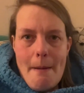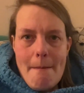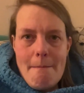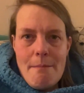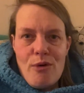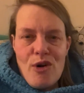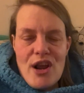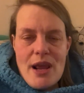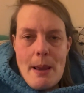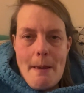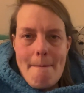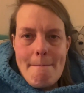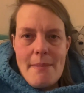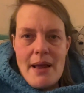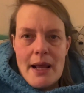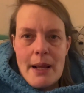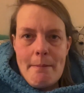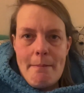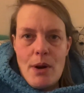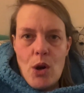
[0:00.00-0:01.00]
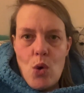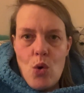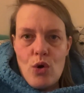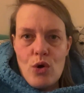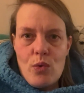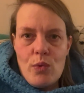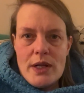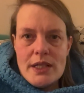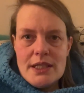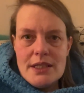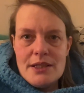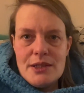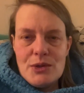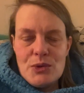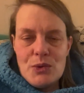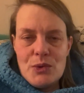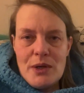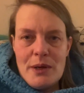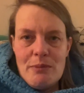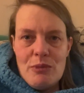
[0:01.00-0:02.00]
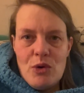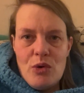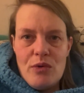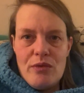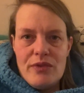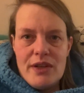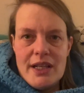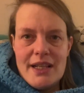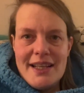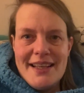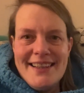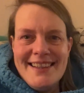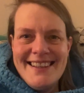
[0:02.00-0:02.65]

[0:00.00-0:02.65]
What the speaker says: bright big block ones, so I'm not very